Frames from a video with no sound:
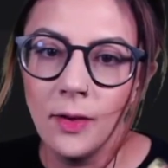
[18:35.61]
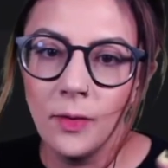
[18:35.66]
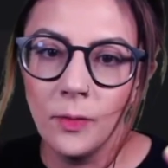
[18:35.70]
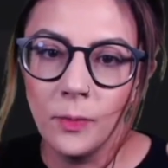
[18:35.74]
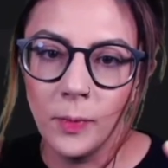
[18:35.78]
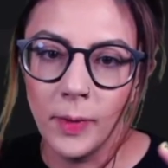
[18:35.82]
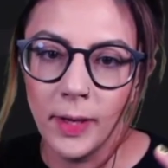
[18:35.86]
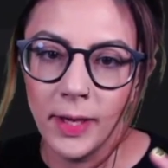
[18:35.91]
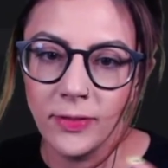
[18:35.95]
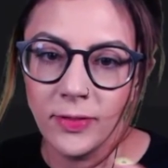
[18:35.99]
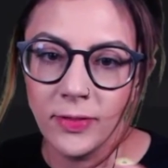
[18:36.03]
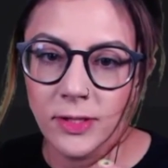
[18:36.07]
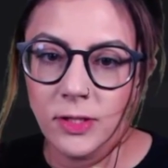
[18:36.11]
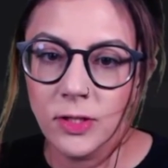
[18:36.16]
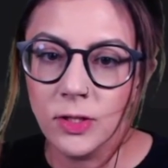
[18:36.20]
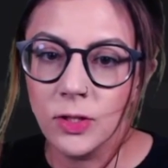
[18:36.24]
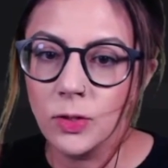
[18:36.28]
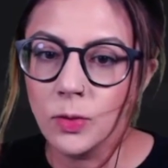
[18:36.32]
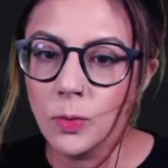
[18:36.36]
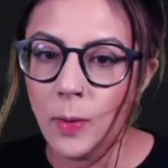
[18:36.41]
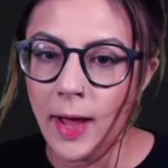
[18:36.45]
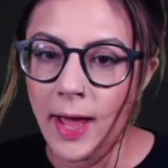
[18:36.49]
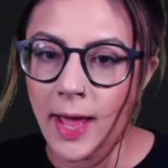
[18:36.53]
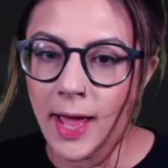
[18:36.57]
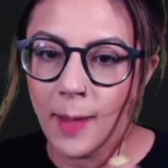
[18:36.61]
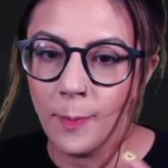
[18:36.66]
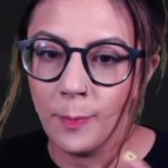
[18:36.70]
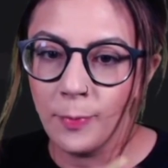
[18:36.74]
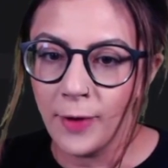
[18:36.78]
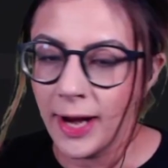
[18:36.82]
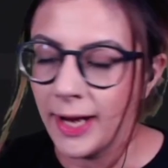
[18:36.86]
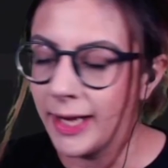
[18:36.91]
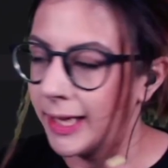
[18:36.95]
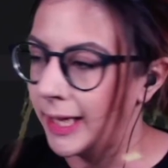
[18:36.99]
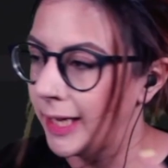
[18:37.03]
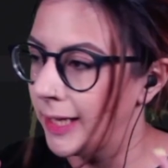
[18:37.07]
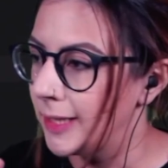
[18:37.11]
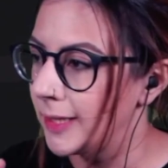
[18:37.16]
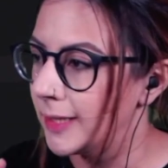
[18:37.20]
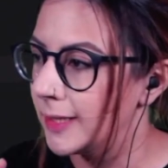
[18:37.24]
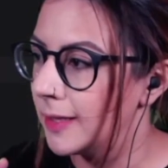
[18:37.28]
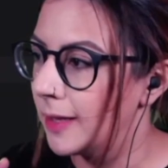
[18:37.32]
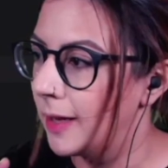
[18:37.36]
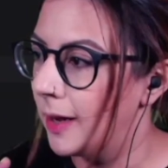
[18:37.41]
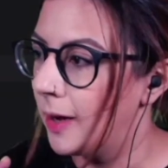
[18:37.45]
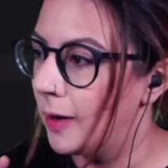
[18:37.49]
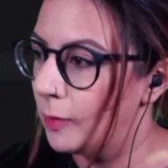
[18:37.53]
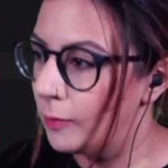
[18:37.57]
with square brackets
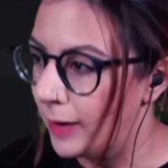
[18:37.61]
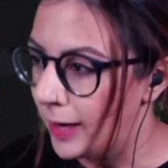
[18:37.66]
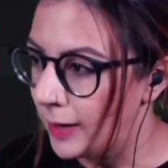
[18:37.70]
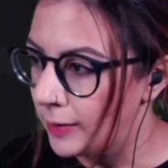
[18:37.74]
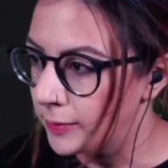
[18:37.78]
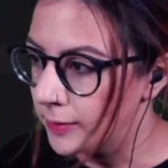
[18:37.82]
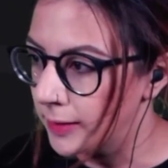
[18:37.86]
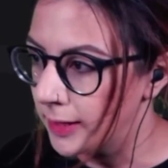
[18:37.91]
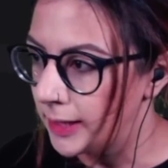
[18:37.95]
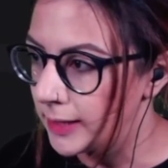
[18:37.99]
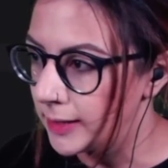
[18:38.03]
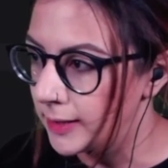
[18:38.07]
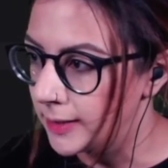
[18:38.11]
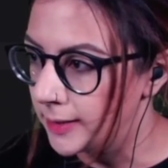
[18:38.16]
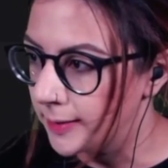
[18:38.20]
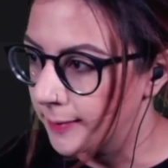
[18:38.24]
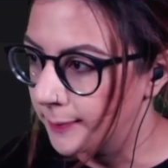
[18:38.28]
around it.